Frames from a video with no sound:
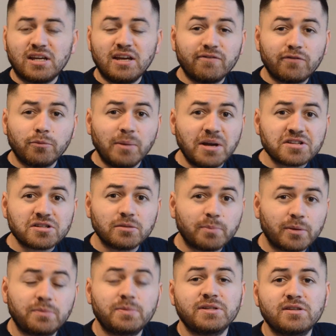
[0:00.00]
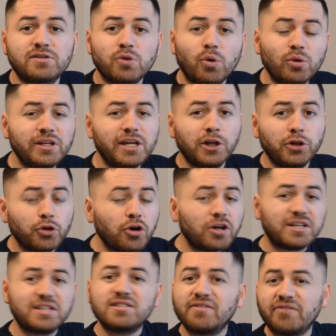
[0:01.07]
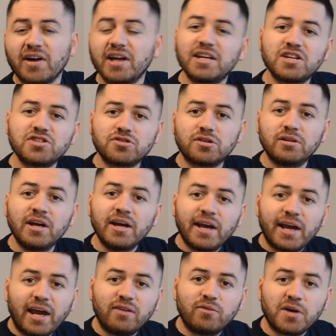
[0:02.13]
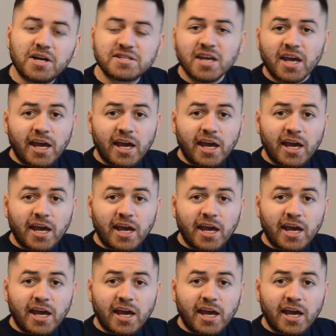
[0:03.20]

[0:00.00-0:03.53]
informational purposes only and not as a financial advice.